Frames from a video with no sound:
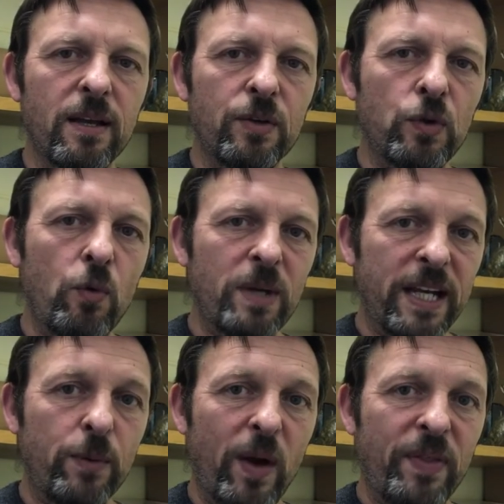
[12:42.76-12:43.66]

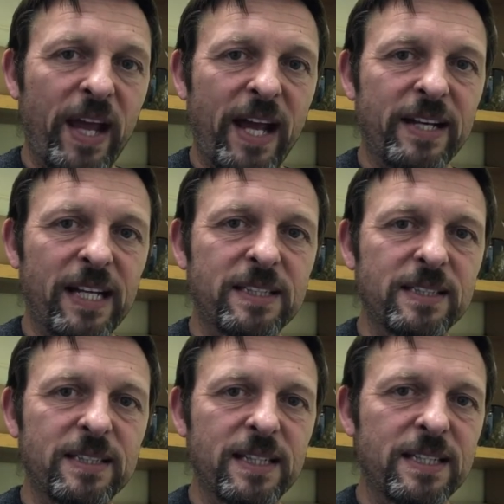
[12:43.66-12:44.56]
Normally, when they had
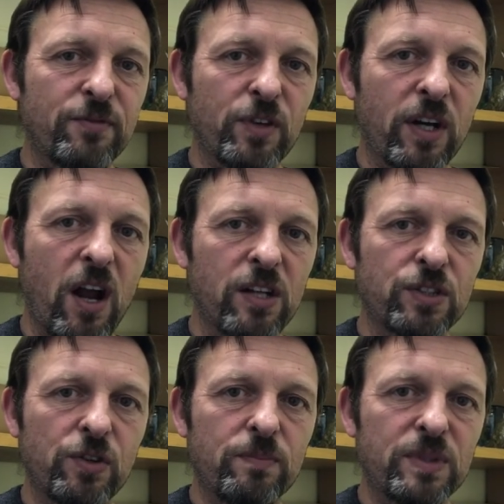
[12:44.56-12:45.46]
lessons in different
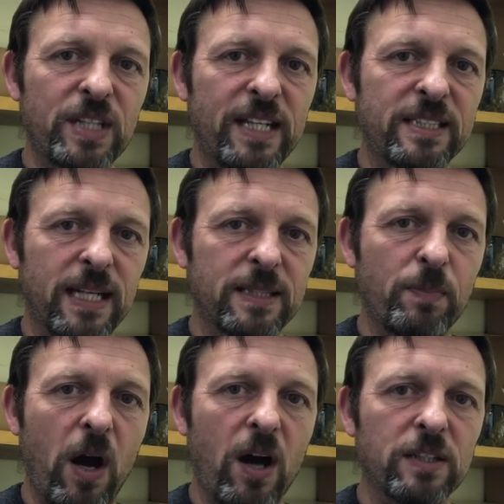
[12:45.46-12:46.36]
classrooms, they sat
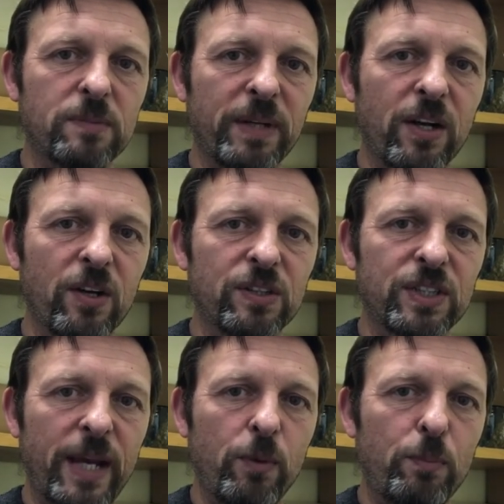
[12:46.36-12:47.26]
apart
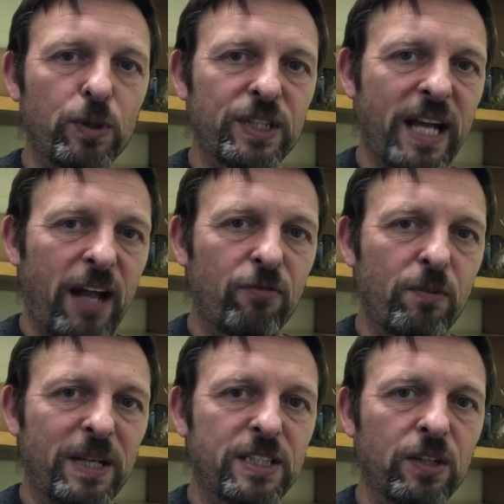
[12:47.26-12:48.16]
because they were put in
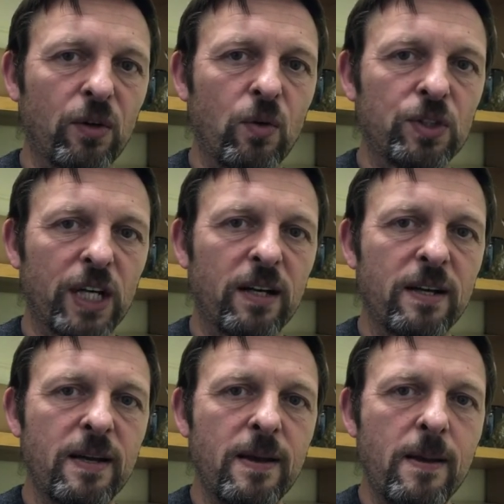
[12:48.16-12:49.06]
alphabetical order.
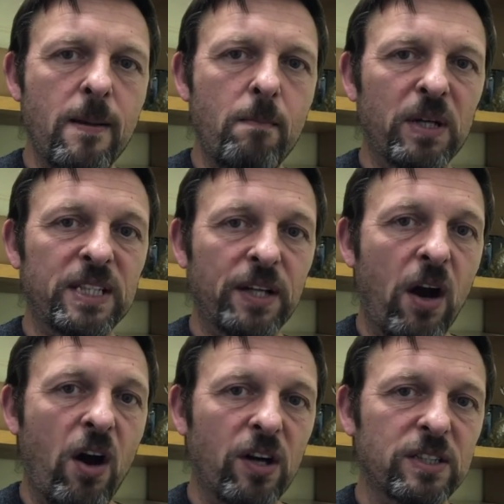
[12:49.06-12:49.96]
But in
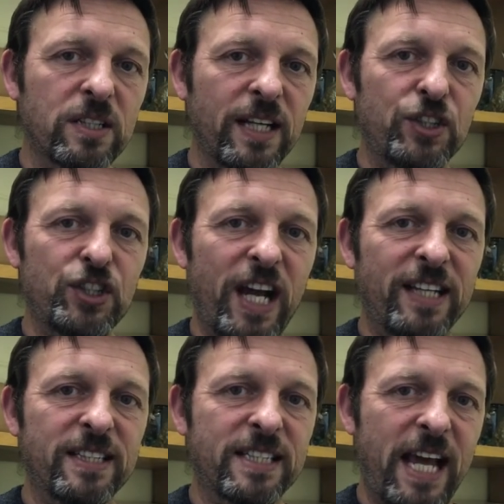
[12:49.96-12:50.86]
art, they
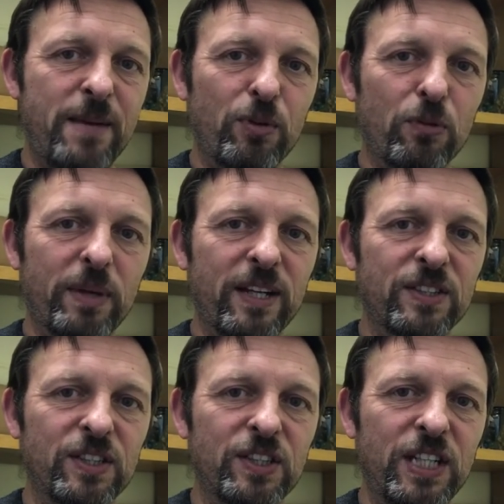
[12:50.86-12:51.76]
shared a table
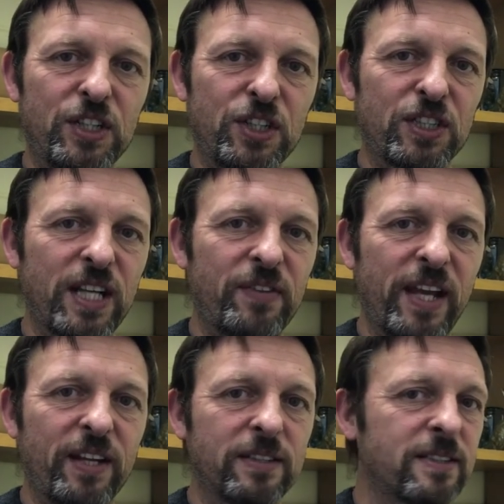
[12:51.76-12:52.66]
because the teacher said
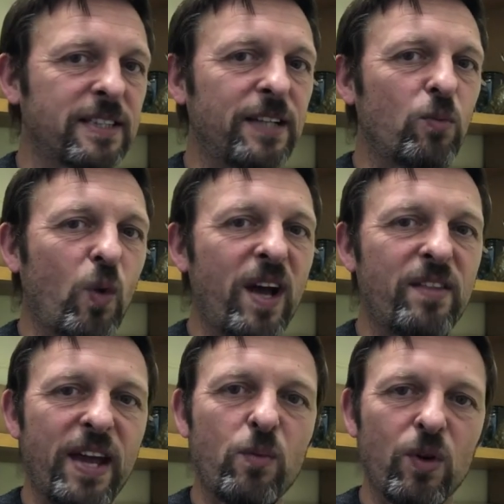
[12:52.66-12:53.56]
they could sit where
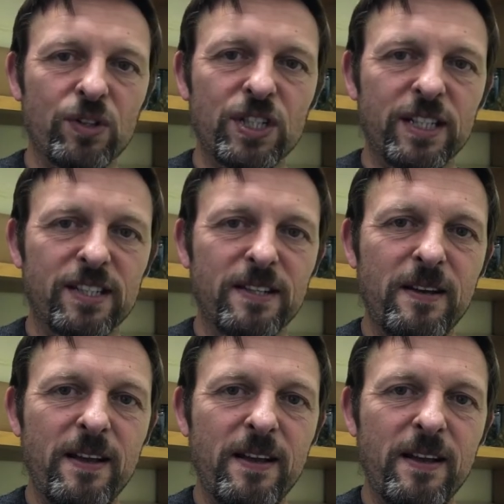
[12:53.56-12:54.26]
they wanted.